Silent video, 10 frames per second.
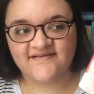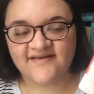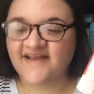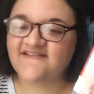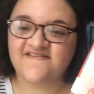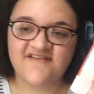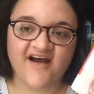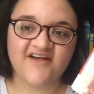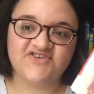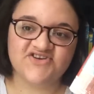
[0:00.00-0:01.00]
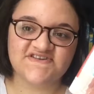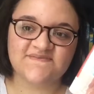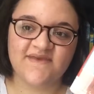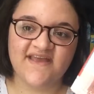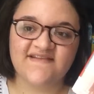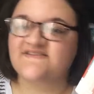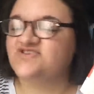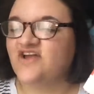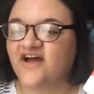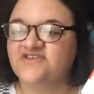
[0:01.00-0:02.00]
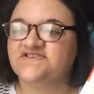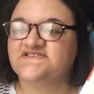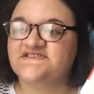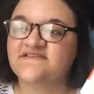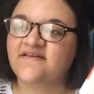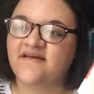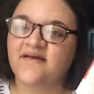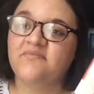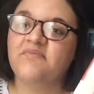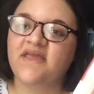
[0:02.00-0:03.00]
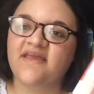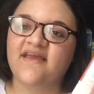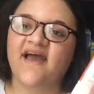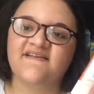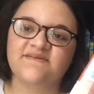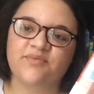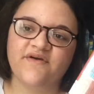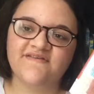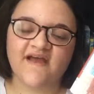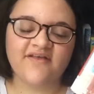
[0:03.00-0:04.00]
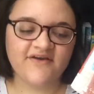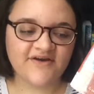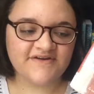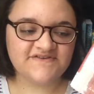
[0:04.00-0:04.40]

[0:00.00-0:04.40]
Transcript: Like, it's not just me. It's not just me as a bookseller.